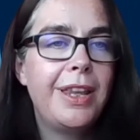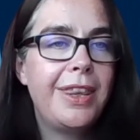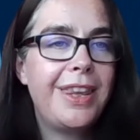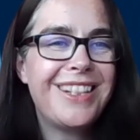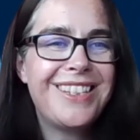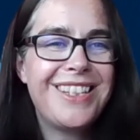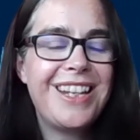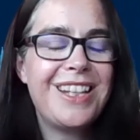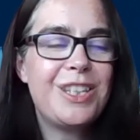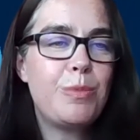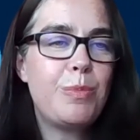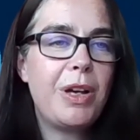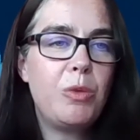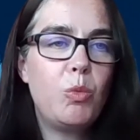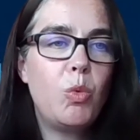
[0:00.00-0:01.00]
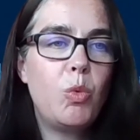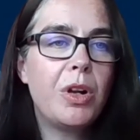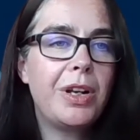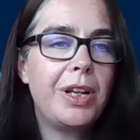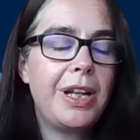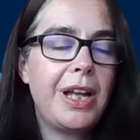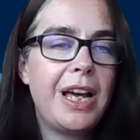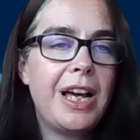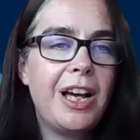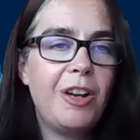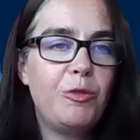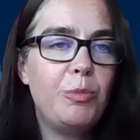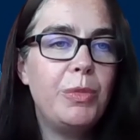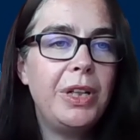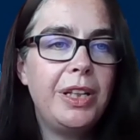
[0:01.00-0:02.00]
that takes about £1.5
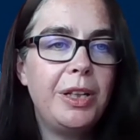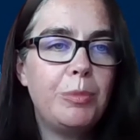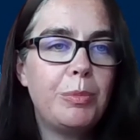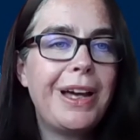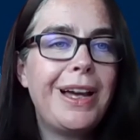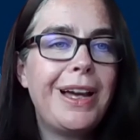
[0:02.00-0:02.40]
million.